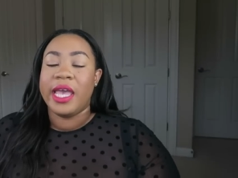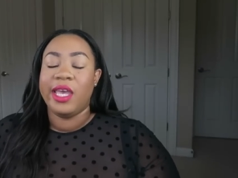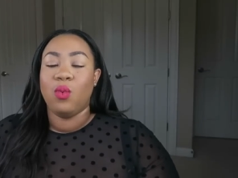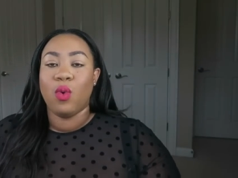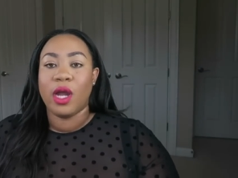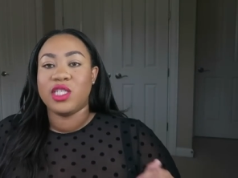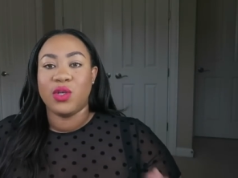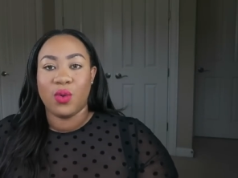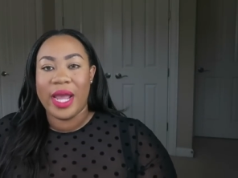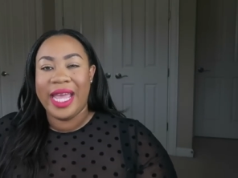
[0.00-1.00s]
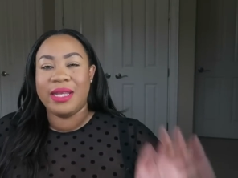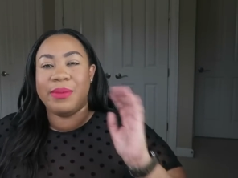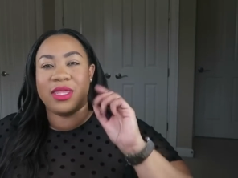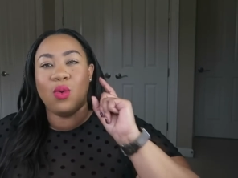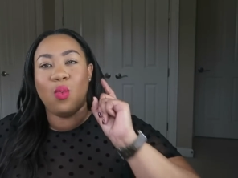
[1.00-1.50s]
It works great.
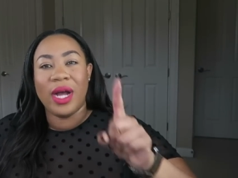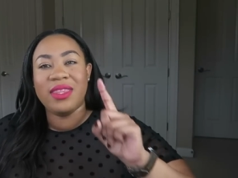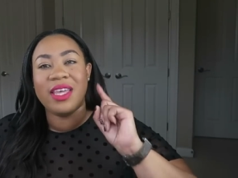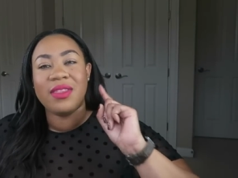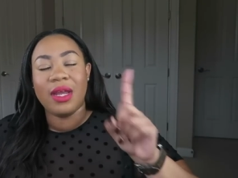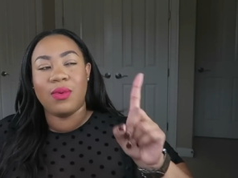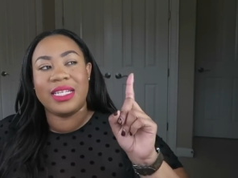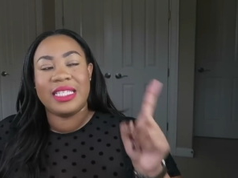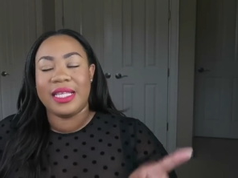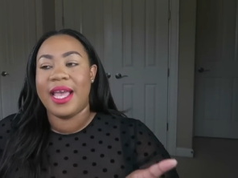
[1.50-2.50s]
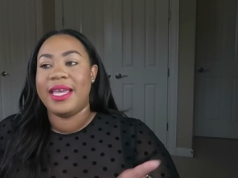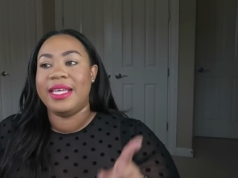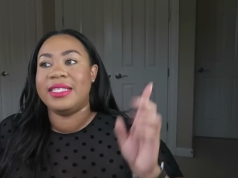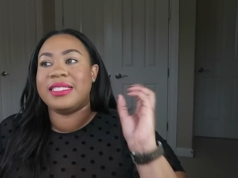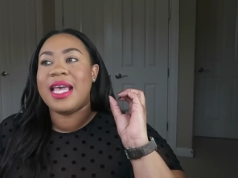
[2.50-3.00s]
But the one thing that I want to say
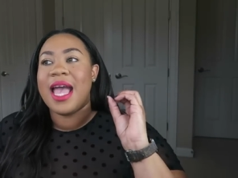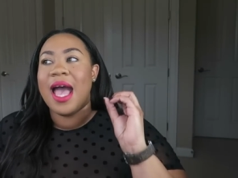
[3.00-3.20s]
is